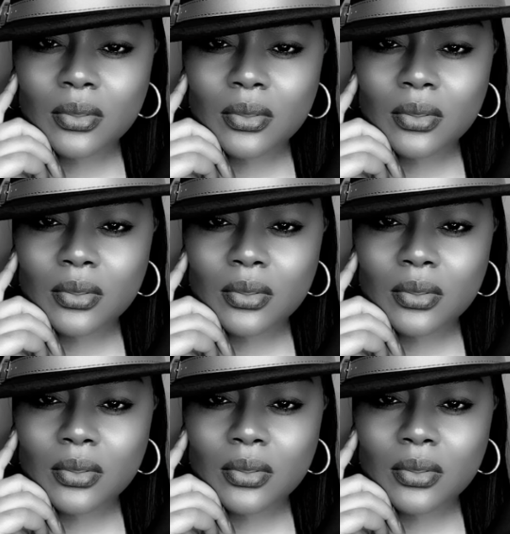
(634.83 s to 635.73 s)

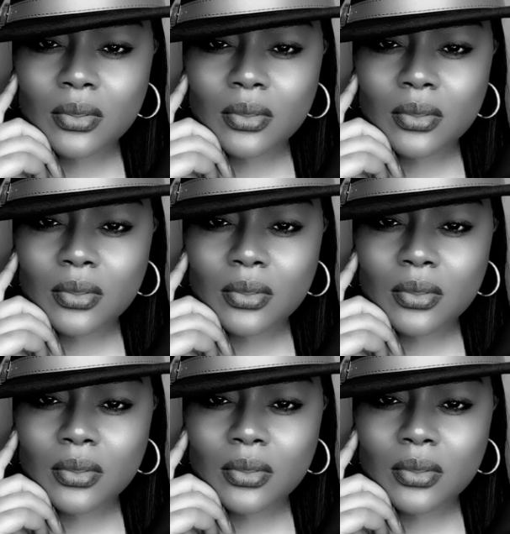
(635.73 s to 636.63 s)

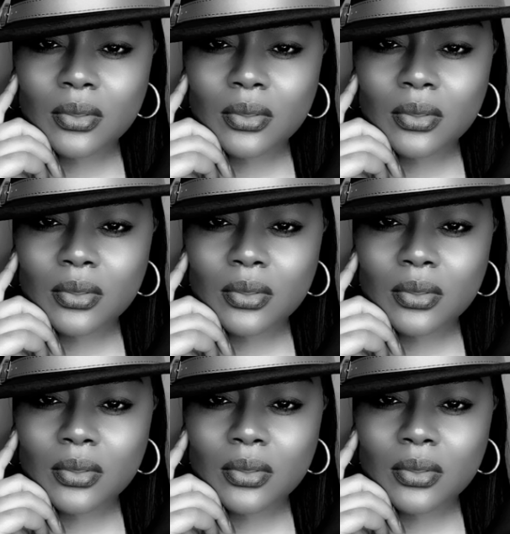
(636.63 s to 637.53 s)

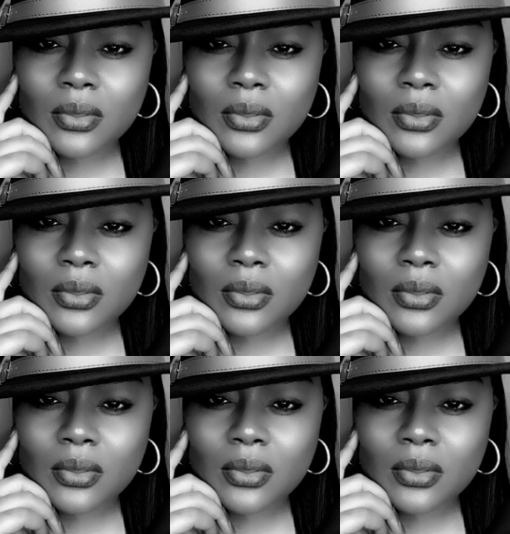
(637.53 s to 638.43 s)

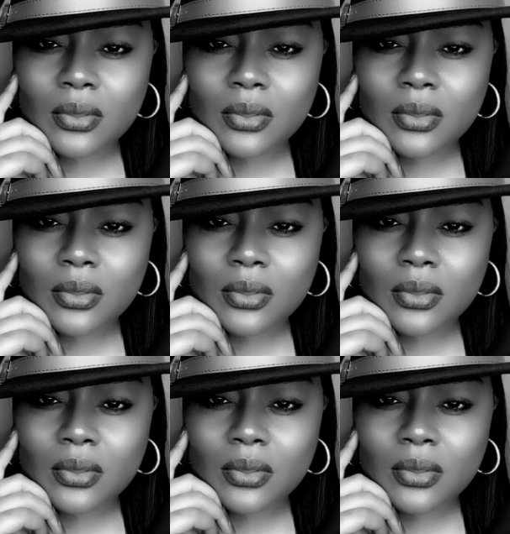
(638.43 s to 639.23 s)
(no lip movement)